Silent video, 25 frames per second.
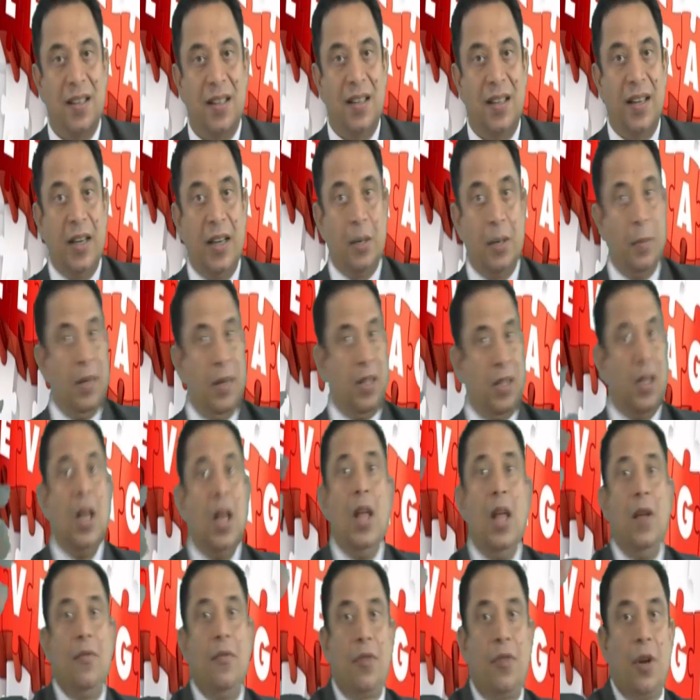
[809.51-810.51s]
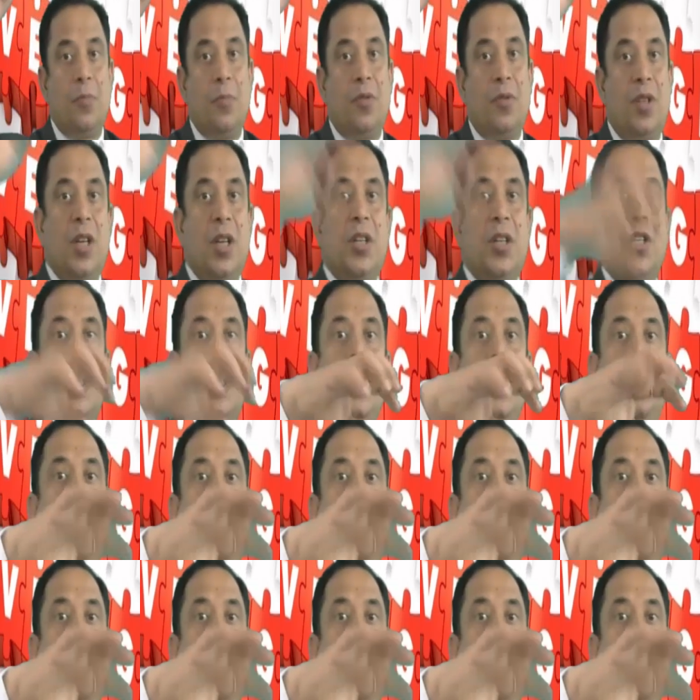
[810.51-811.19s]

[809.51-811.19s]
It means from 60%